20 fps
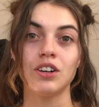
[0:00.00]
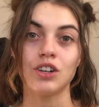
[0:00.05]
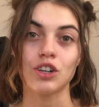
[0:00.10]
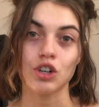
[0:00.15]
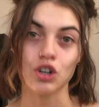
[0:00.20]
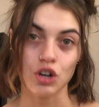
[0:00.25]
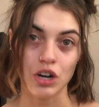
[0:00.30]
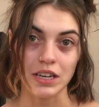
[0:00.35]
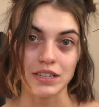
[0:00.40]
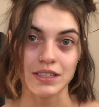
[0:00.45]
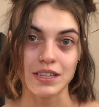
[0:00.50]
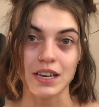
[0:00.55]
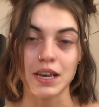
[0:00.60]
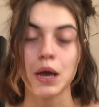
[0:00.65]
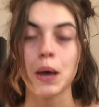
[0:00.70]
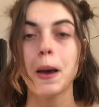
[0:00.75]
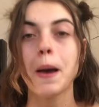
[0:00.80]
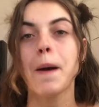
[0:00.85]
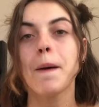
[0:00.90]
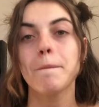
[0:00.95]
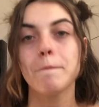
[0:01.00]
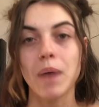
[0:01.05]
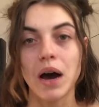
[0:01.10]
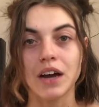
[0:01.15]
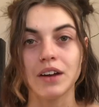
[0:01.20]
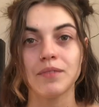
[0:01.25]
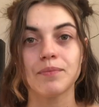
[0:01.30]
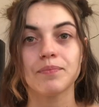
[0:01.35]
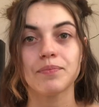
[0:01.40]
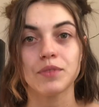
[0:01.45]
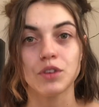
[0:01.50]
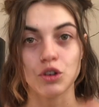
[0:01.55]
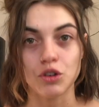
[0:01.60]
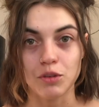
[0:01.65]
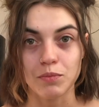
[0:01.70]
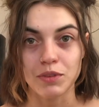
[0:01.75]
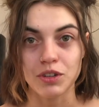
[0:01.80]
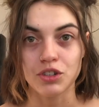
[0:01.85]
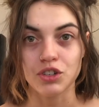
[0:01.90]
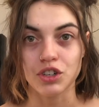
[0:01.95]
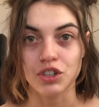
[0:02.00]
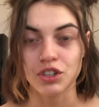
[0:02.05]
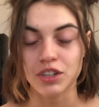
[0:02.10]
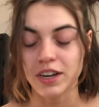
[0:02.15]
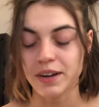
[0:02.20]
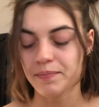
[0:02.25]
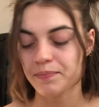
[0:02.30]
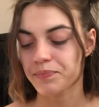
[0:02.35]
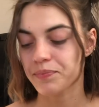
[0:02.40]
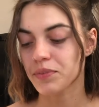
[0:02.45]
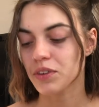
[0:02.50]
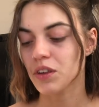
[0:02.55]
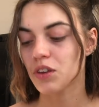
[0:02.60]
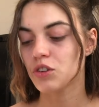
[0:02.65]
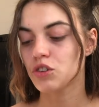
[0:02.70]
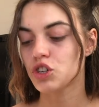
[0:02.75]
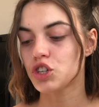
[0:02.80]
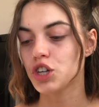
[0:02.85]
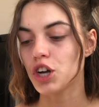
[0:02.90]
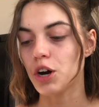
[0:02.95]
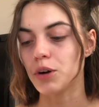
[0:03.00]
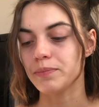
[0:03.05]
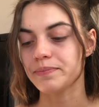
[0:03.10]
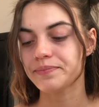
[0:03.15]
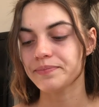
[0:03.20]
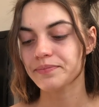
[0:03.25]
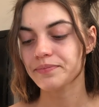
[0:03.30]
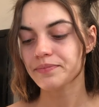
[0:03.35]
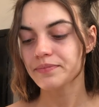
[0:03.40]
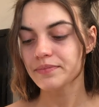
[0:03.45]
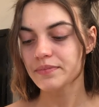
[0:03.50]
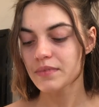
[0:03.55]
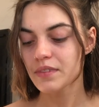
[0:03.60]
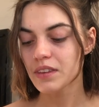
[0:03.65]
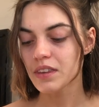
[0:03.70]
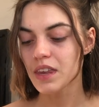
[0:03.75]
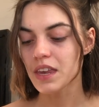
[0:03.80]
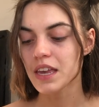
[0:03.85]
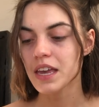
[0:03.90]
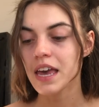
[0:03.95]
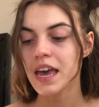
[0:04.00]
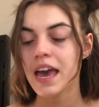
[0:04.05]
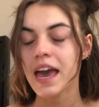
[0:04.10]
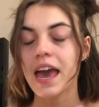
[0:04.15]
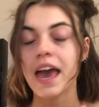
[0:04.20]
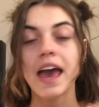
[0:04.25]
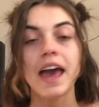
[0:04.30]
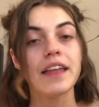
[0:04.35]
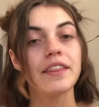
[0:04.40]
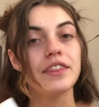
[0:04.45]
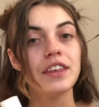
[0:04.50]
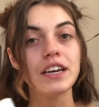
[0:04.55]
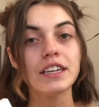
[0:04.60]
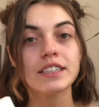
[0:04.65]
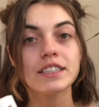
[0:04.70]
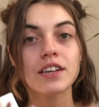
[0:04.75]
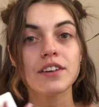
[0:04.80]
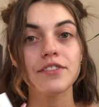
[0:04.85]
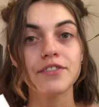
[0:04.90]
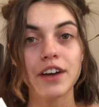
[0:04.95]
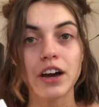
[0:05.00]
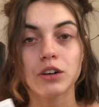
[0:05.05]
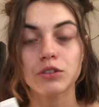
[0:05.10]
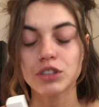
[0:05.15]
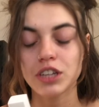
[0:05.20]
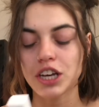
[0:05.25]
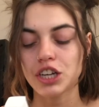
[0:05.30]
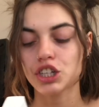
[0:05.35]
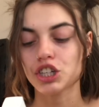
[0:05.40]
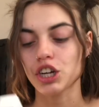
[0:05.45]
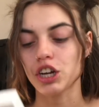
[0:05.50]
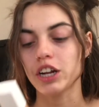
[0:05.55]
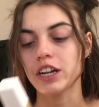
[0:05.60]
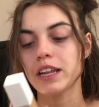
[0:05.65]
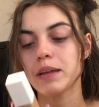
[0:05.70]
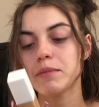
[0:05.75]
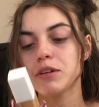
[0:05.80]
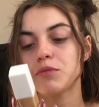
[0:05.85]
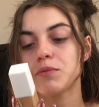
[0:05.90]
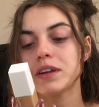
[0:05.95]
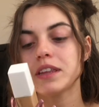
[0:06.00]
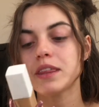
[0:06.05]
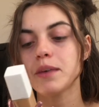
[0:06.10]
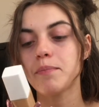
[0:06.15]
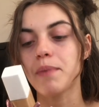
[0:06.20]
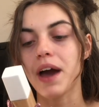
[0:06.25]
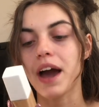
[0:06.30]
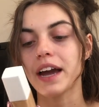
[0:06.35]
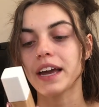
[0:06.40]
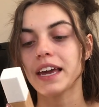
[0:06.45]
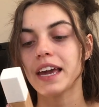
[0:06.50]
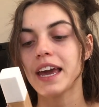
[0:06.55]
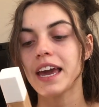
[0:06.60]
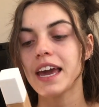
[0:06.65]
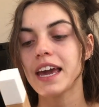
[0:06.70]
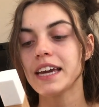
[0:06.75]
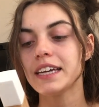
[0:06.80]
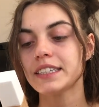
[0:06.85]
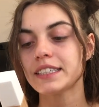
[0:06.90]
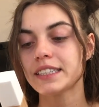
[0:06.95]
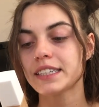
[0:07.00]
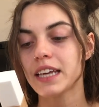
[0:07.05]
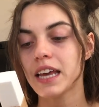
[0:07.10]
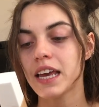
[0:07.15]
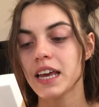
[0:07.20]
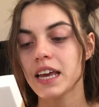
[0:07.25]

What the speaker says: crazy, but you can be the judge of that. So this foundation, let me read the back. It